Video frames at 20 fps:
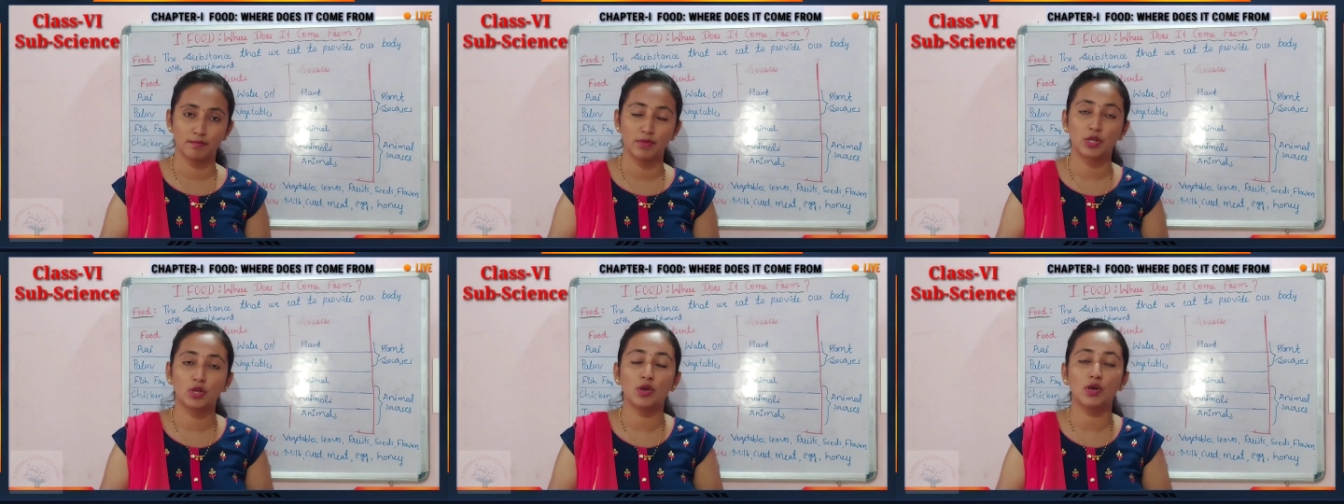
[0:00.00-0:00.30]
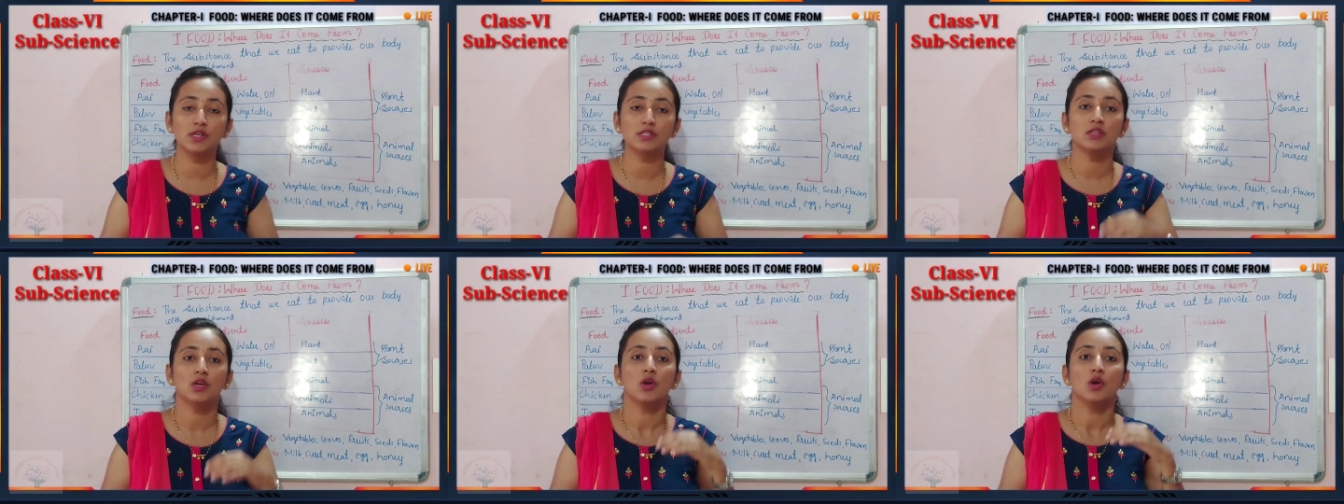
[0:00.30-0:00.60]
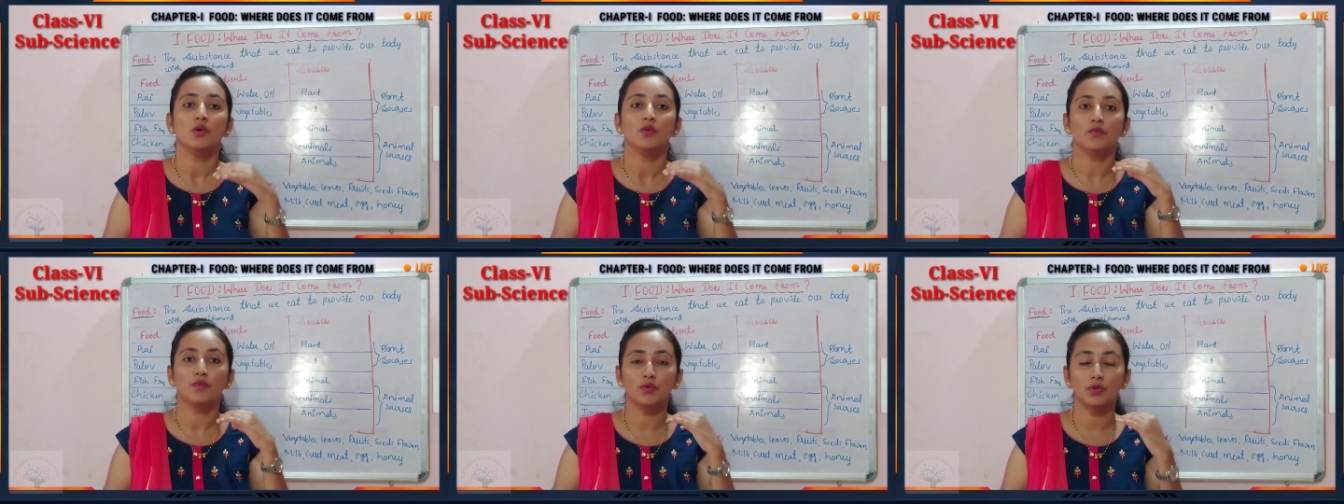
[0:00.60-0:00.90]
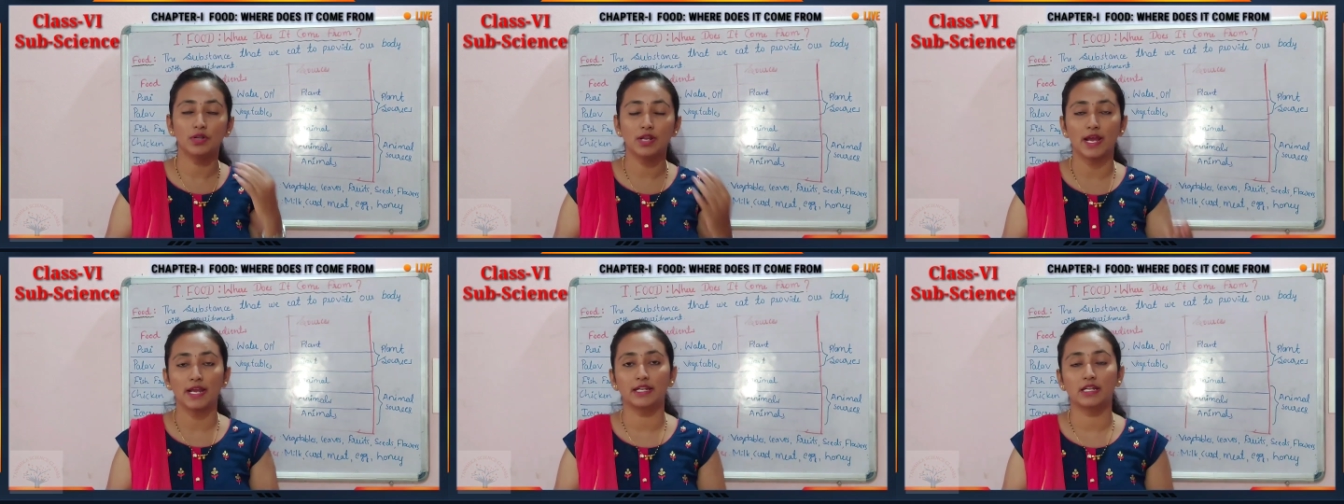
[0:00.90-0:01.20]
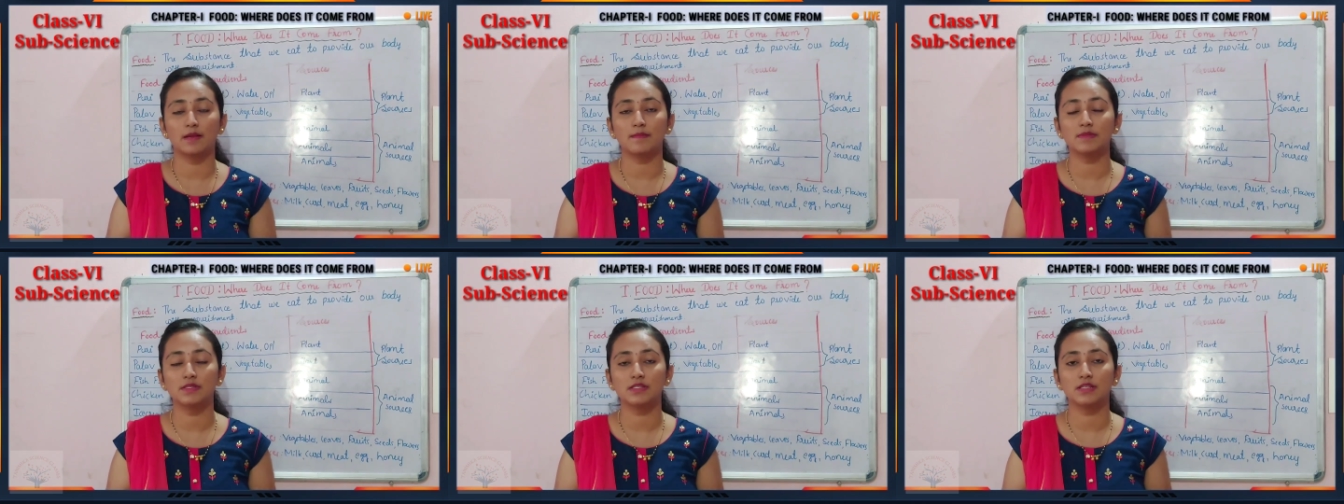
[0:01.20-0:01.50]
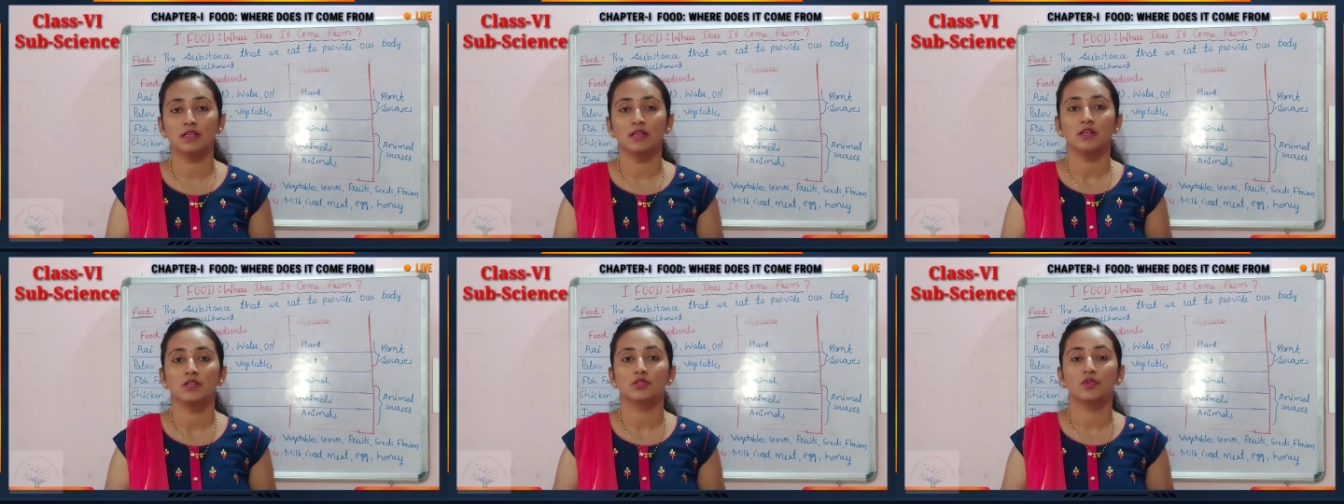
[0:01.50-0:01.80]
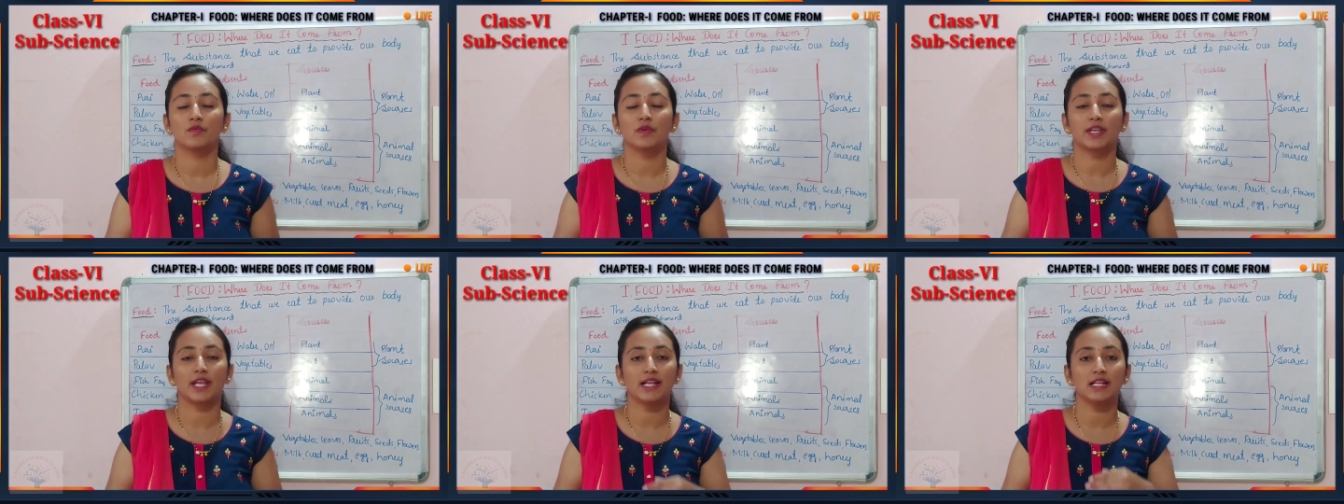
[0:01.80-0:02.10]
because food items,
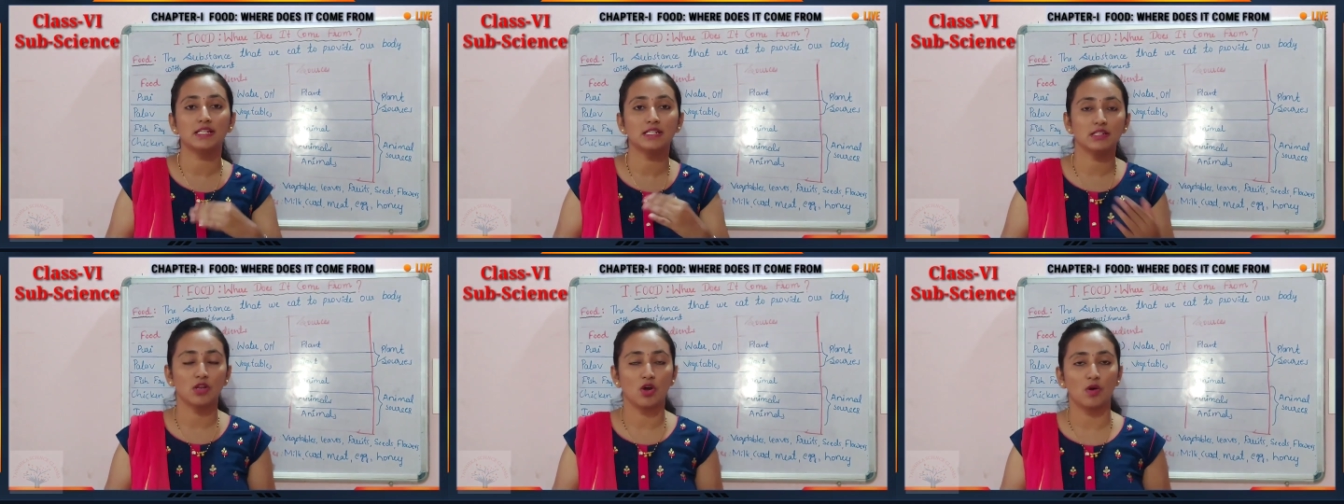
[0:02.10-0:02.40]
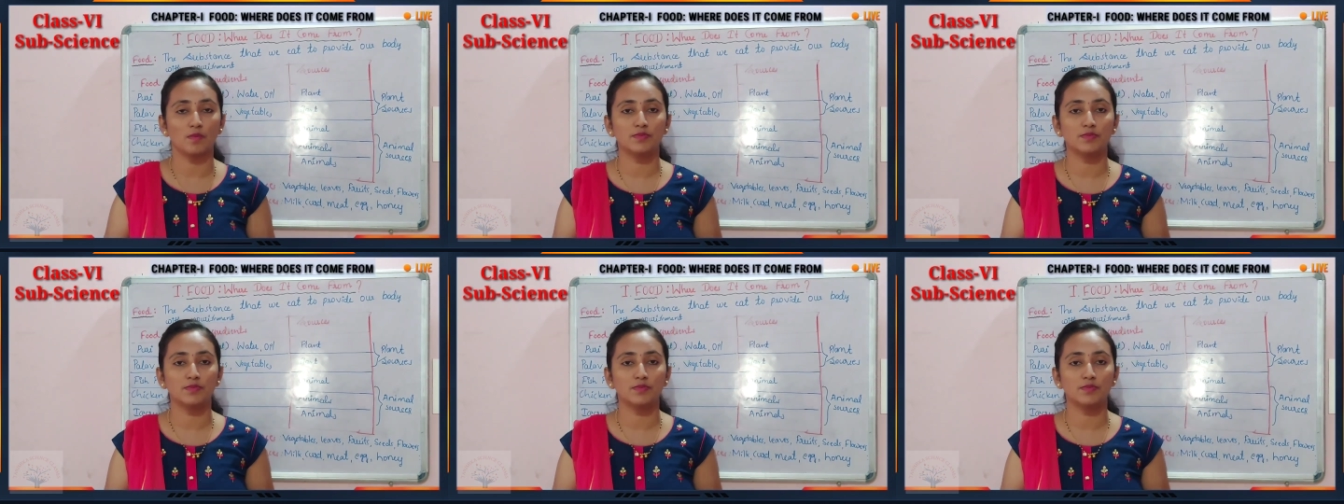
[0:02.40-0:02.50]
so we can